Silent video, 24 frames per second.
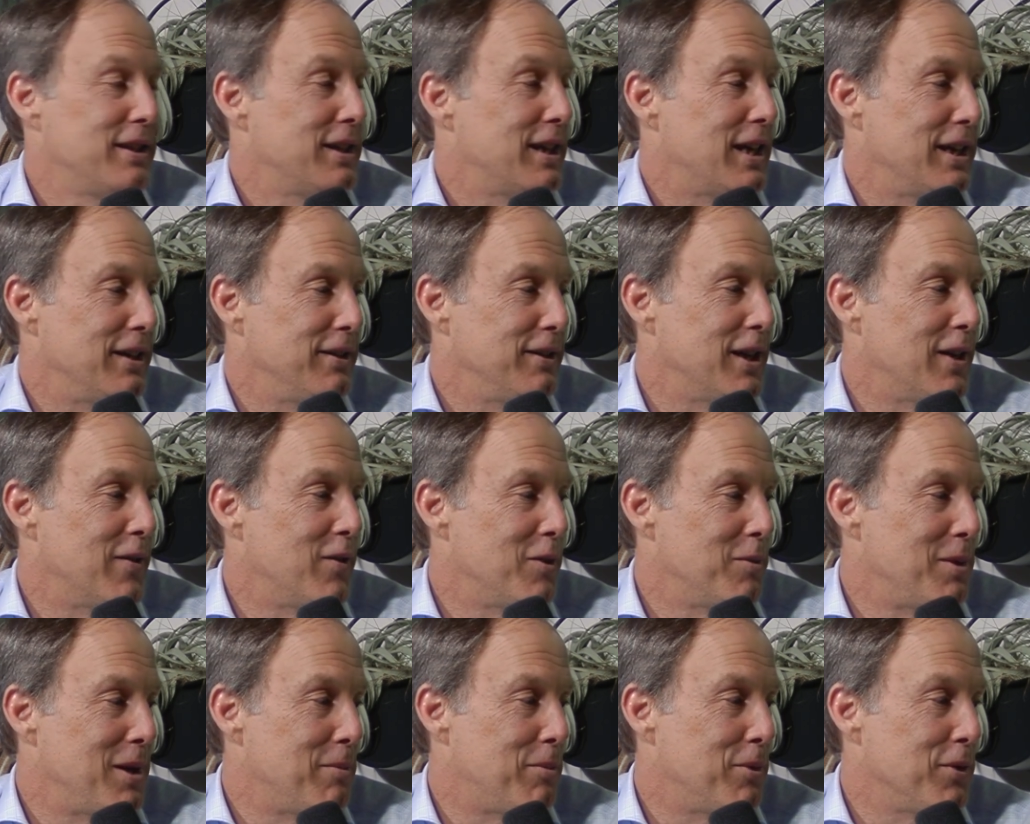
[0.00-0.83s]
I love the
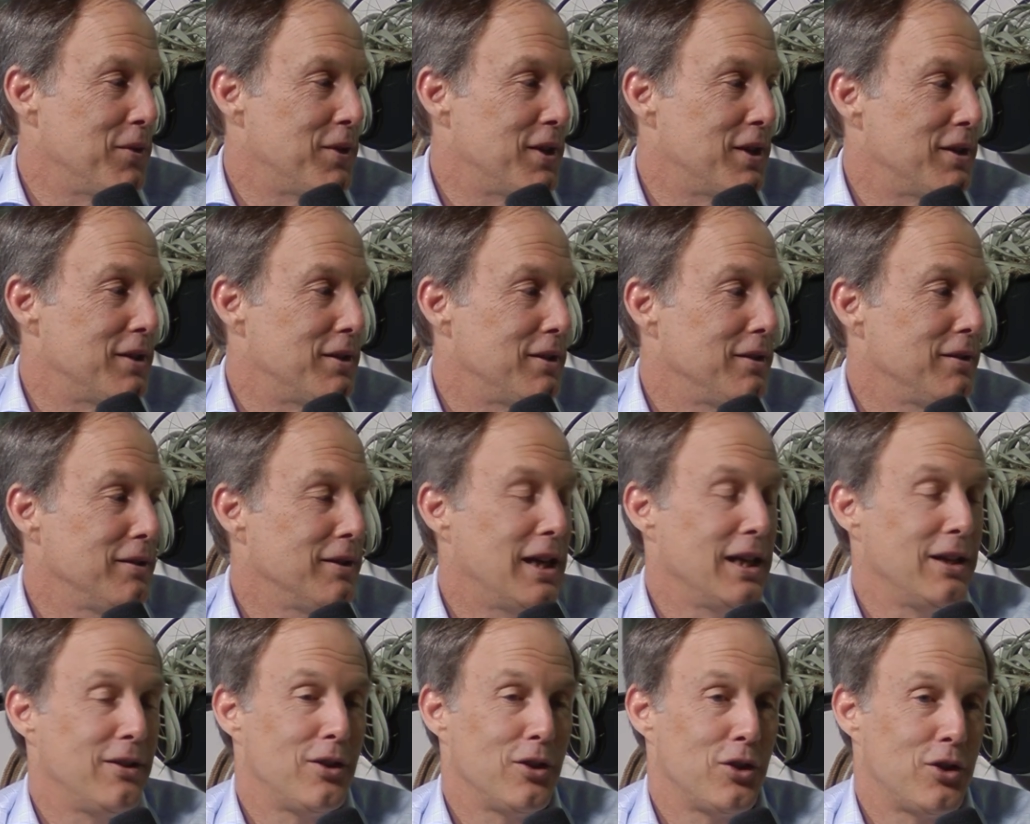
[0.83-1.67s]
people that
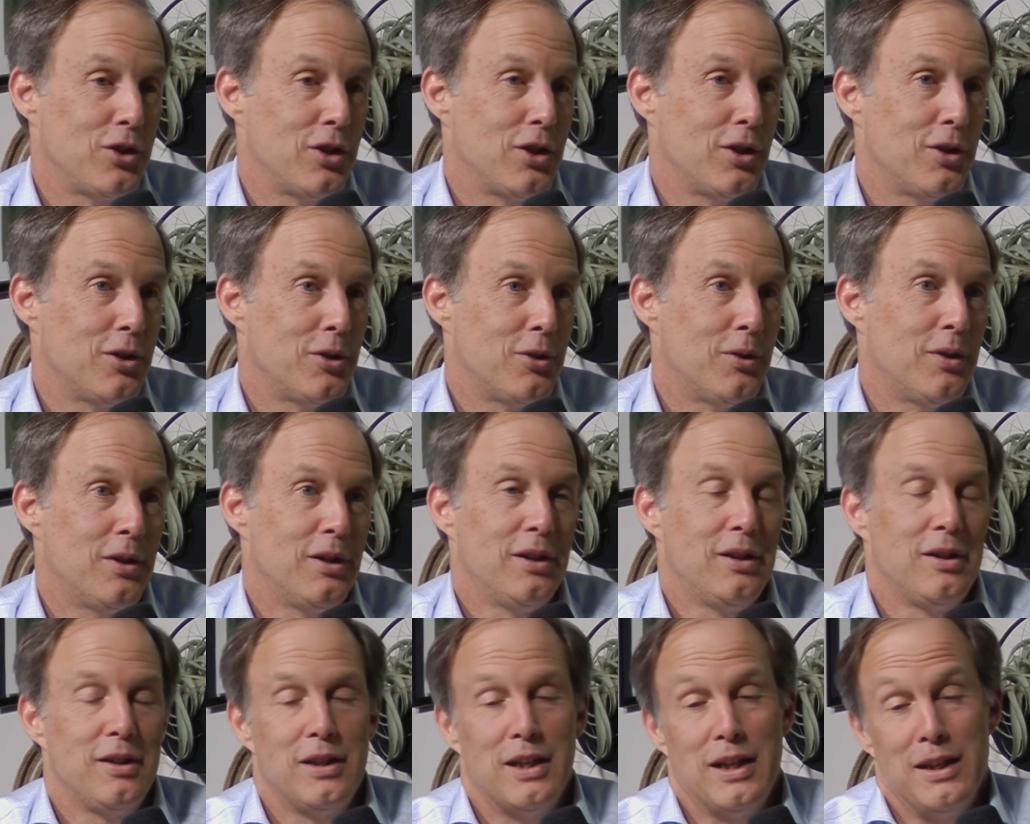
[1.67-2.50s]
like the show.
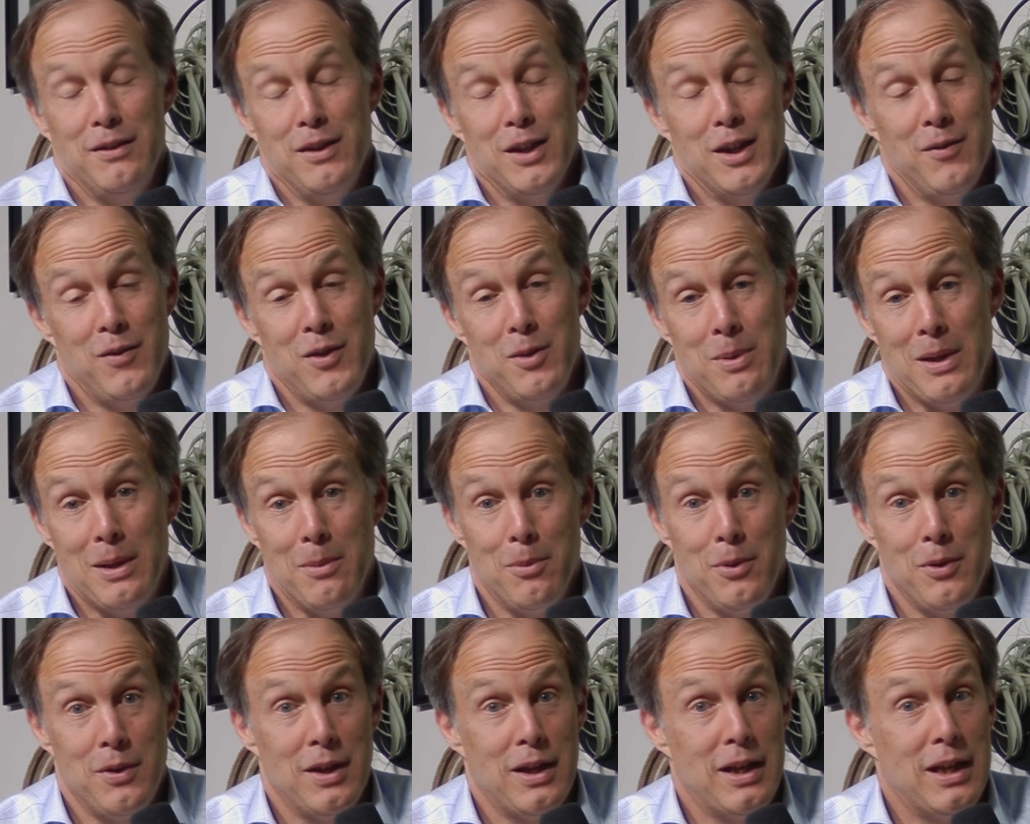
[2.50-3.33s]
I love the
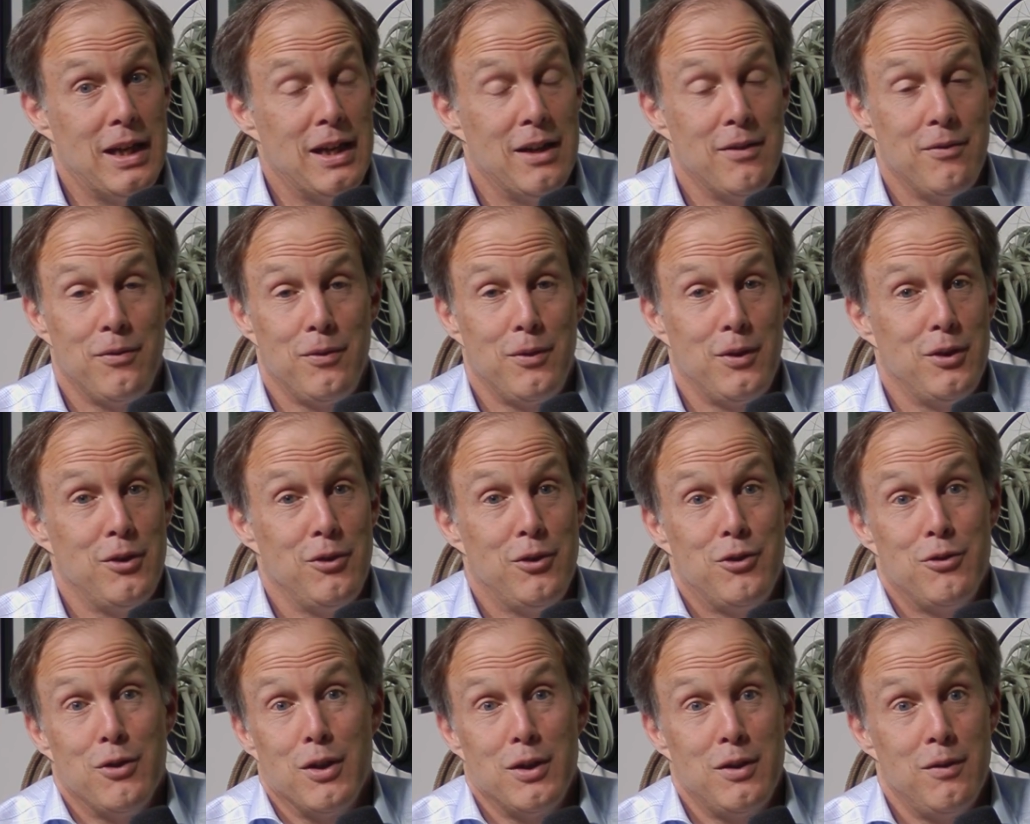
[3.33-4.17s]
people that have
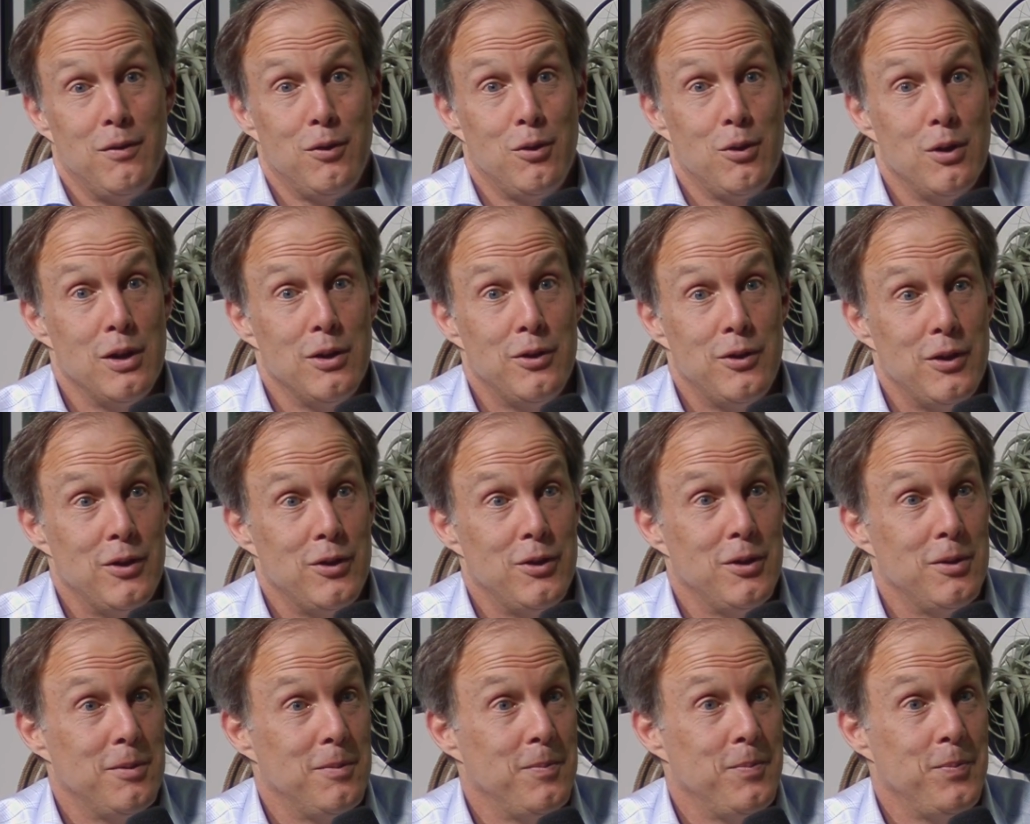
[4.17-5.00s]
constructive
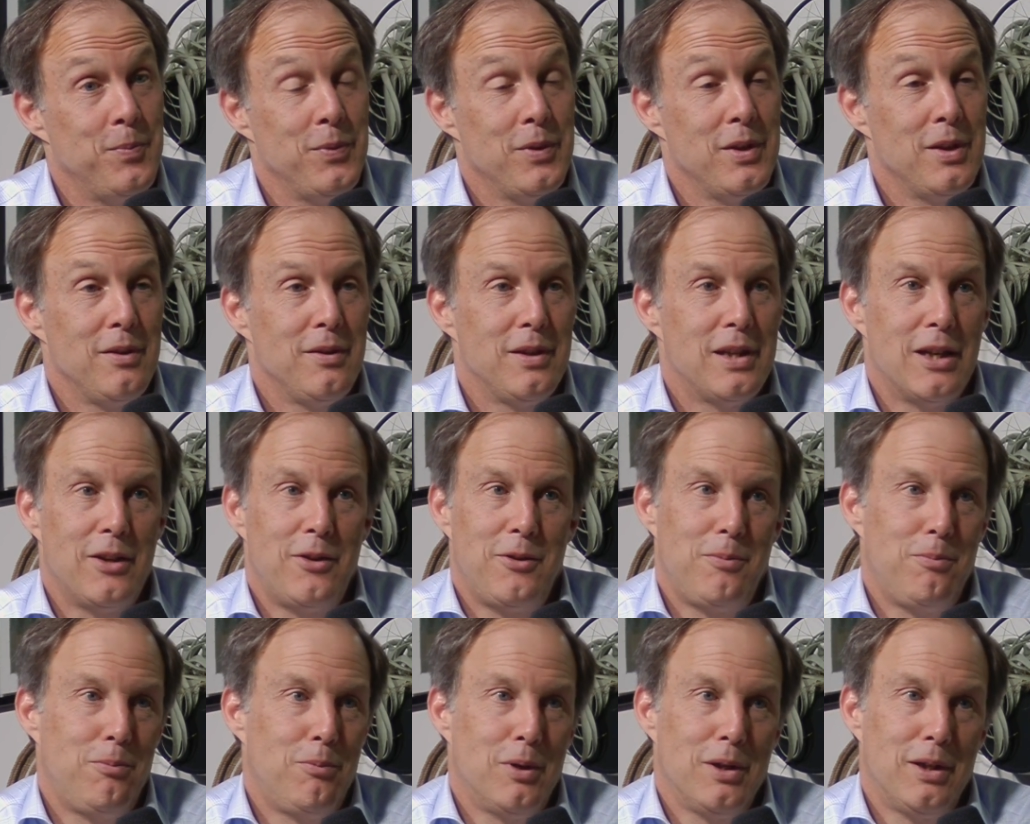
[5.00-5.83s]
criticism.
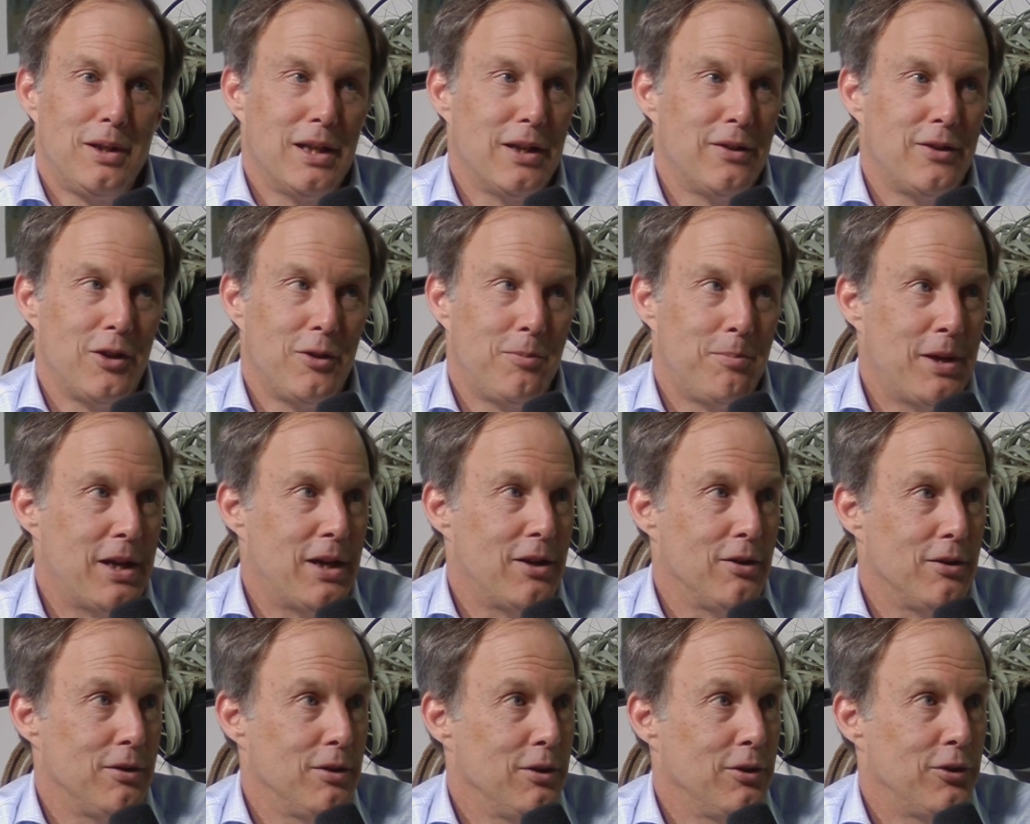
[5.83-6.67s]
That's what gets us
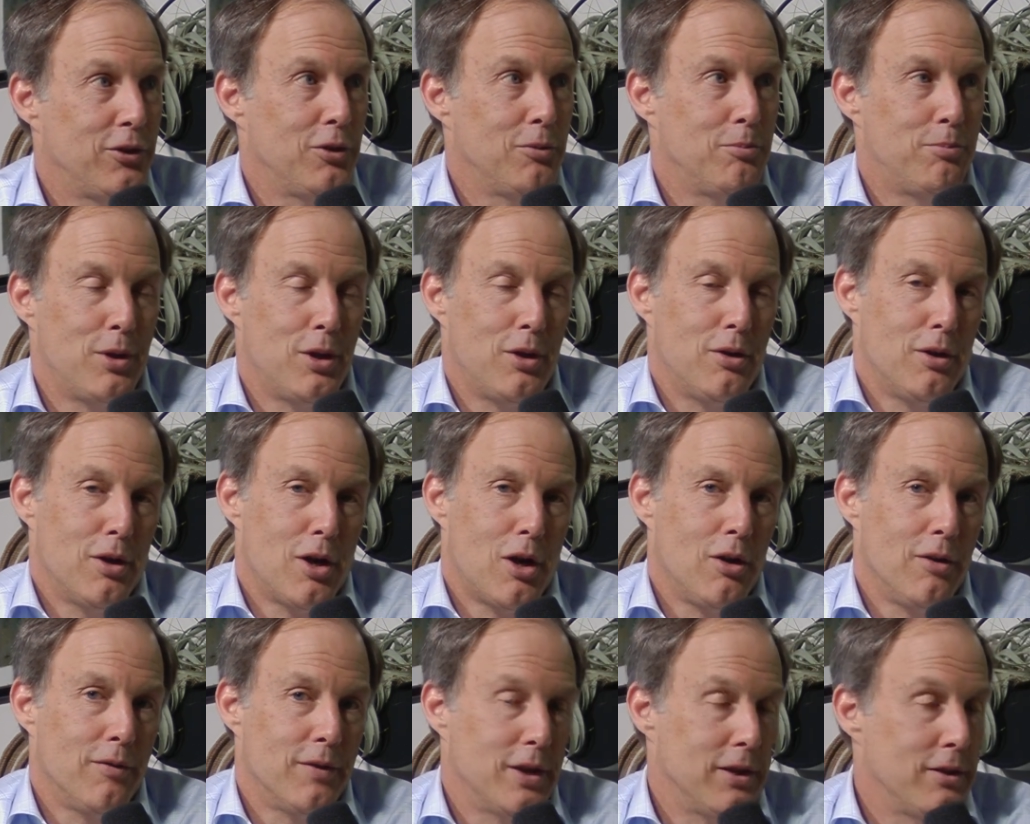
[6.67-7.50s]
better. So, but
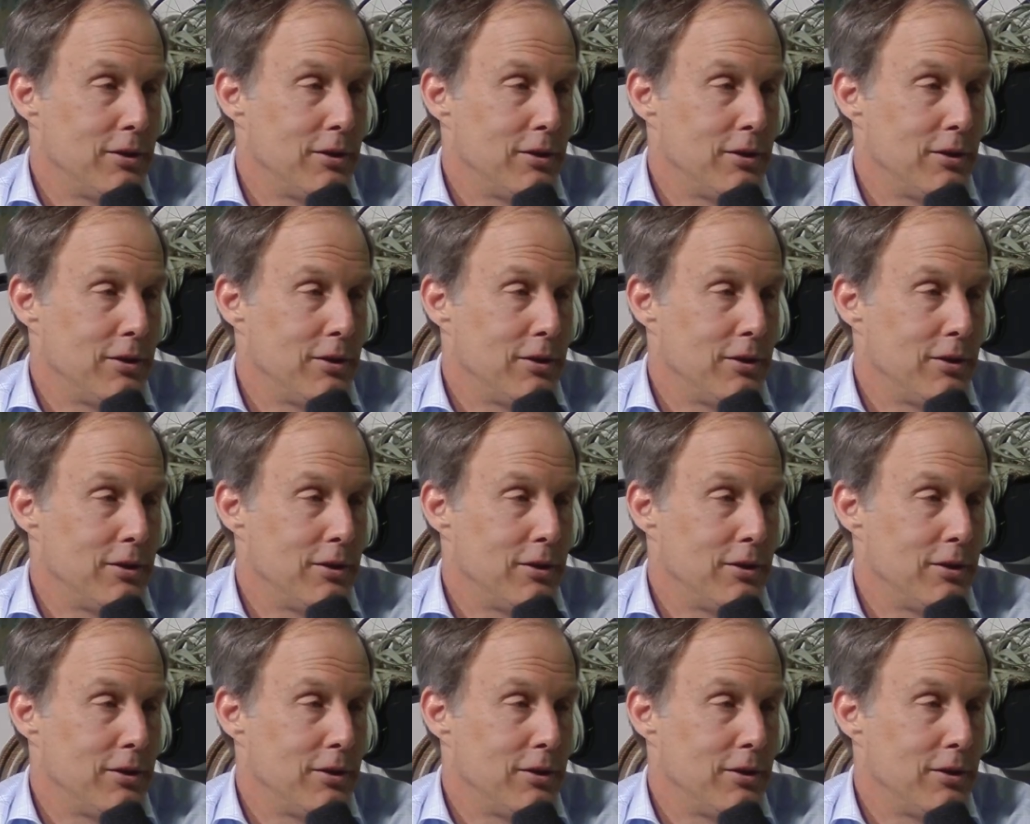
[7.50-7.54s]
all of it.